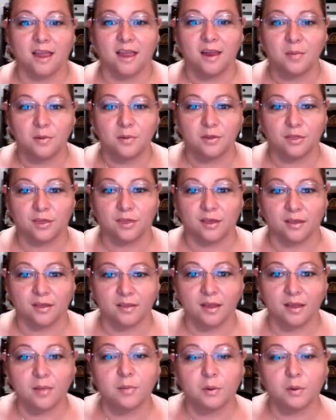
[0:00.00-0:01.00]
everything and
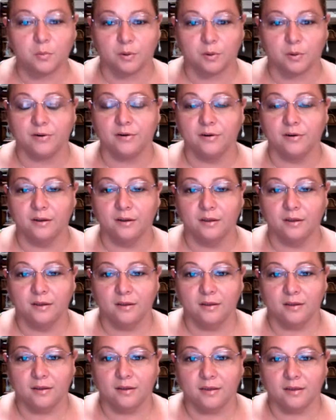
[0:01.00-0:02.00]
everywhere,
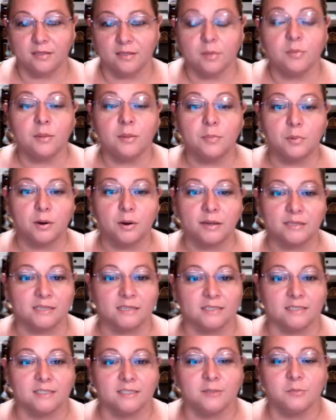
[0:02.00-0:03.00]
it's
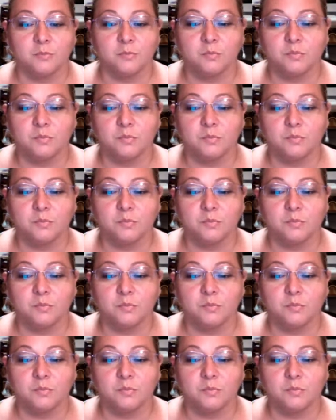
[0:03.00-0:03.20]
omnipresence.